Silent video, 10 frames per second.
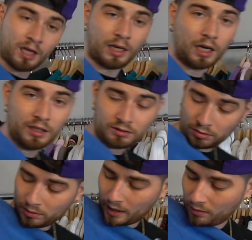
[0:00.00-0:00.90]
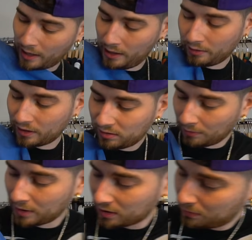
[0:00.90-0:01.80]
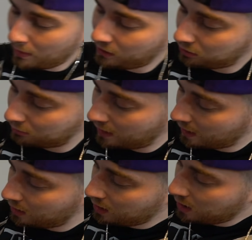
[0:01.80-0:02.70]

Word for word: Now this crew neck right here is something special, man.